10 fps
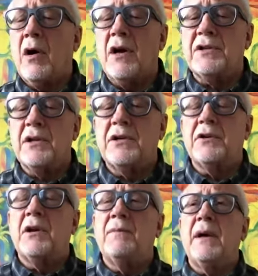harsh than it
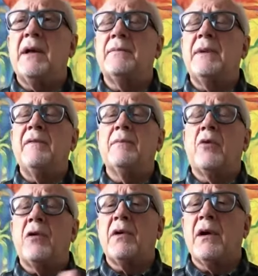should have been, and even
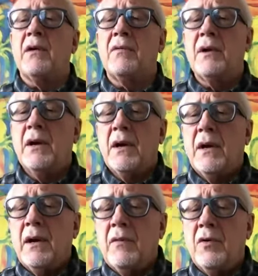bordering on
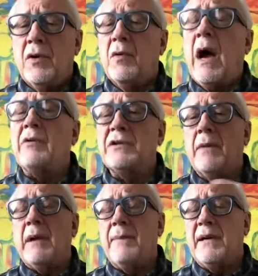rude. I was
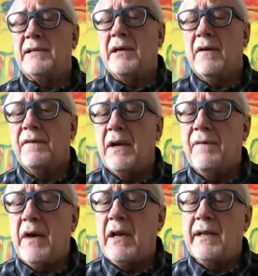not my best self, and
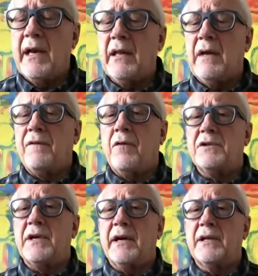if I'd have taken that four
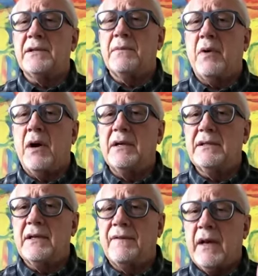seconds and
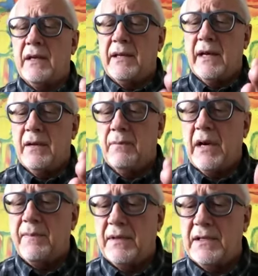paused, if I'd have taken
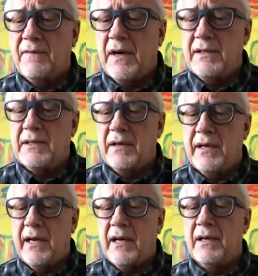Bregman's advice there,
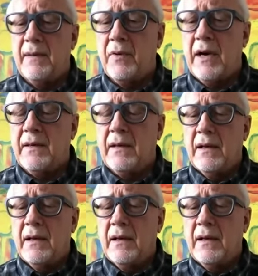taking a deep breath